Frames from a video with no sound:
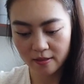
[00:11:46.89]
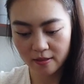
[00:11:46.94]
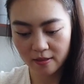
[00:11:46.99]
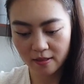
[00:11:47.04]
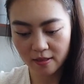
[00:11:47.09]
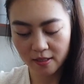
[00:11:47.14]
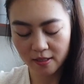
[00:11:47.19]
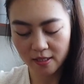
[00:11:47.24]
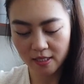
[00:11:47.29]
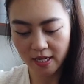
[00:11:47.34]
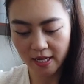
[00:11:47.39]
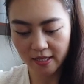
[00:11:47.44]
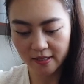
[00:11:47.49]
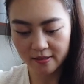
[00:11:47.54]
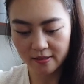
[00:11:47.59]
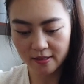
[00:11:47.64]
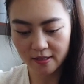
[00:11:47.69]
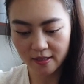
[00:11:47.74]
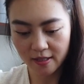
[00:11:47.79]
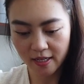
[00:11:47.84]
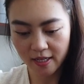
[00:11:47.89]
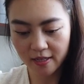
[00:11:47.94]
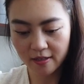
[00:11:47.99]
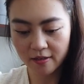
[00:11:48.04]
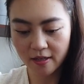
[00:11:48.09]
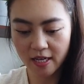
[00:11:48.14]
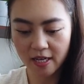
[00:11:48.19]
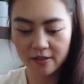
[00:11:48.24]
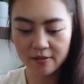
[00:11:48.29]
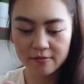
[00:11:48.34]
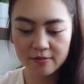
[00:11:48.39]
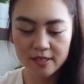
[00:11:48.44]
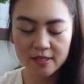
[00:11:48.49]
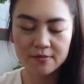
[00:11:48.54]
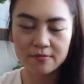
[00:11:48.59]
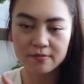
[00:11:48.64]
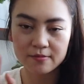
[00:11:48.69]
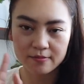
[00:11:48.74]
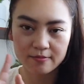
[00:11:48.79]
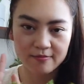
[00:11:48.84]
It's a little tangled. I don't
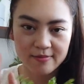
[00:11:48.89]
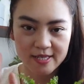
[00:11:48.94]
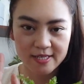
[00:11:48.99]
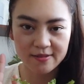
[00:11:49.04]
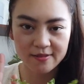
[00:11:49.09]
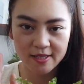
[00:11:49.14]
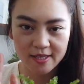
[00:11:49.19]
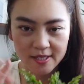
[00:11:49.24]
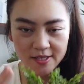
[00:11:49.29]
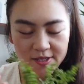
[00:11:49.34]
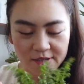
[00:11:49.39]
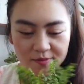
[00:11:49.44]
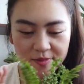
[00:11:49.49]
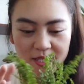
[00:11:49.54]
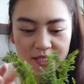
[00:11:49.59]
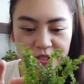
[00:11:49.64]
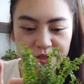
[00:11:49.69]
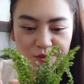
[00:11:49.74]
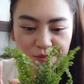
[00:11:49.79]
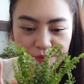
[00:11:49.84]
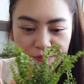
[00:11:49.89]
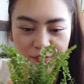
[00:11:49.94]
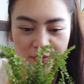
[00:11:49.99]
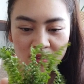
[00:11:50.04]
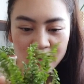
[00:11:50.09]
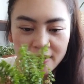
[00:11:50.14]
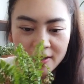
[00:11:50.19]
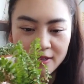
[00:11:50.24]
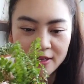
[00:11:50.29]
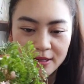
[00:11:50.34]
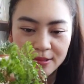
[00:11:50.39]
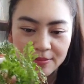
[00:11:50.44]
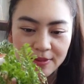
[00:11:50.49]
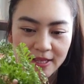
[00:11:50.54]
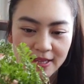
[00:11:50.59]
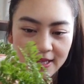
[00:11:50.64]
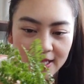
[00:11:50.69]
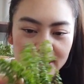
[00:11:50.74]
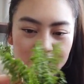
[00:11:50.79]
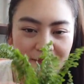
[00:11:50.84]
want to mess with it too much.
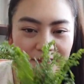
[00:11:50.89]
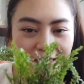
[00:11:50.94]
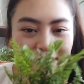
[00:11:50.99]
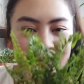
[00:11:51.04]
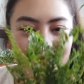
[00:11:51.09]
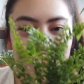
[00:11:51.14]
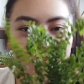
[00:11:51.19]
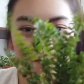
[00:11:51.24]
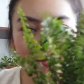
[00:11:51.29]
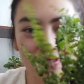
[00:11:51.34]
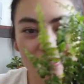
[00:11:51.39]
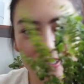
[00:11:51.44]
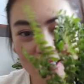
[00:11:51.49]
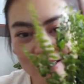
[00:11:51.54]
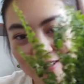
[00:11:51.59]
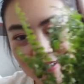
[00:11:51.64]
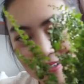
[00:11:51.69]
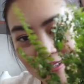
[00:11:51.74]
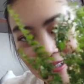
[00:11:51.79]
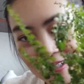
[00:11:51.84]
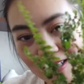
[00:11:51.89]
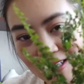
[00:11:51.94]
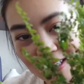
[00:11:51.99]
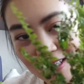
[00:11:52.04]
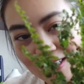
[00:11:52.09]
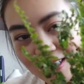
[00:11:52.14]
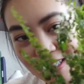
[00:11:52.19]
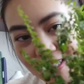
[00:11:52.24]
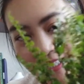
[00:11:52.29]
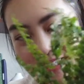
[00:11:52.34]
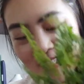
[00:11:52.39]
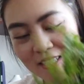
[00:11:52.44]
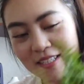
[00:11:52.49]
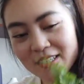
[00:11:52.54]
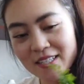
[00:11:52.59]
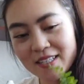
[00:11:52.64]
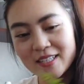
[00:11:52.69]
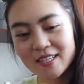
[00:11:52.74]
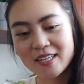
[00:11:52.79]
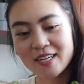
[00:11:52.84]
But this one's pretty cool.
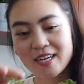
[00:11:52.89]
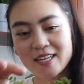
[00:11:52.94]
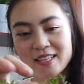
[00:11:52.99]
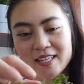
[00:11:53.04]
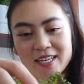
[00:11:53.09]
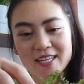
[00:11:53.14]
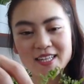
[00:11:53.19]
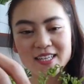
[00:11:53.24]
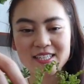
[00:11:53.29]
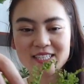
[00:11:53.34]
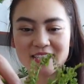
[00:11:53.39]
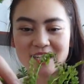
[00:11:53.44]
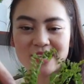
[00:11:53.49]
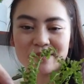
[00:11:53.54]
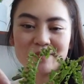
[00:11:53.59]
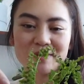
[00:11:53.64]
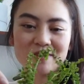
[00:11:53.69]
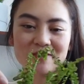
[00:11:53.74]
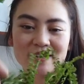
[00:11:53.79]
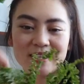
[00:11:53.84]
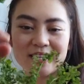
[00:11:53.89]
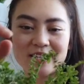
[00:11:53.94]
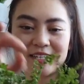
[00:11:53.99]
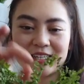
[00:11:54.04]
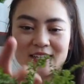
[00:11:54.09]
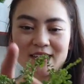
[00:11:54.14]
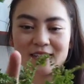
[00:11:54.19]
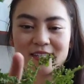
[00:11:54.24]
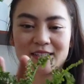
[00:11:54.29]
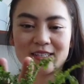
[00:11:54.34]
I like the shape of it.